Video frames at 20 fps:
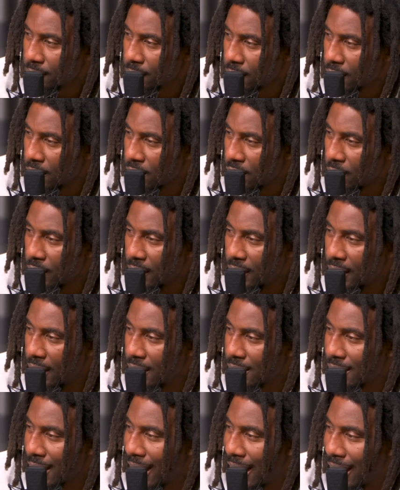because you in
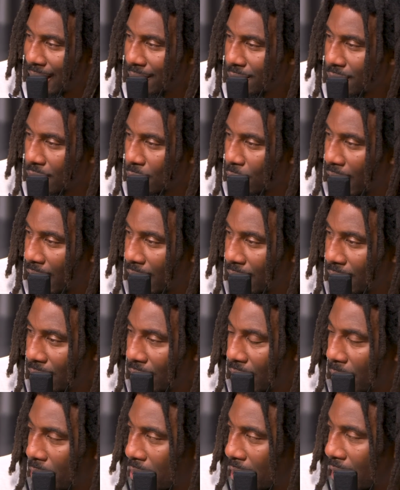there, it's hot, you're sweating,
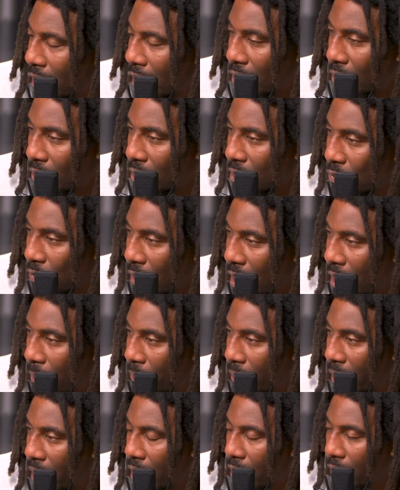you know what I'm saying? You in this
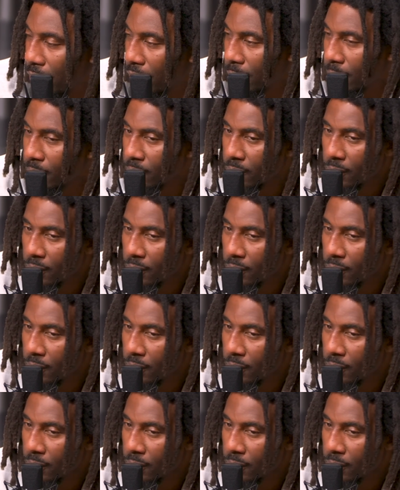wine bath.